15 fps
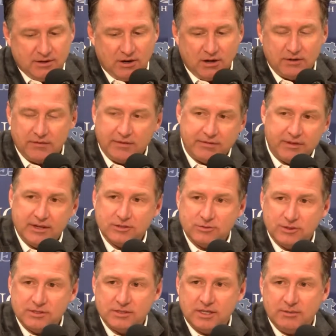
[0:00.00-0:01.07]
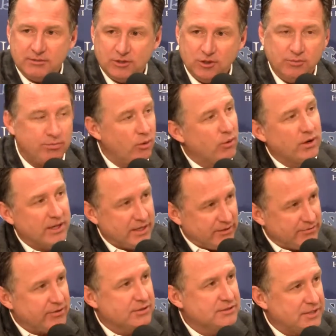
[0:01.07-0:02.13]
all of the things we seemed to do poorly in
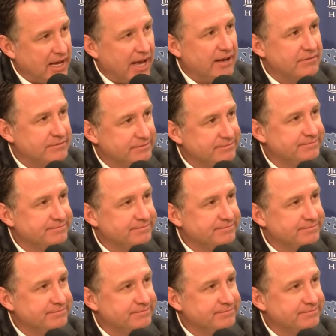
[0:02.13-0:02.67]
the first half.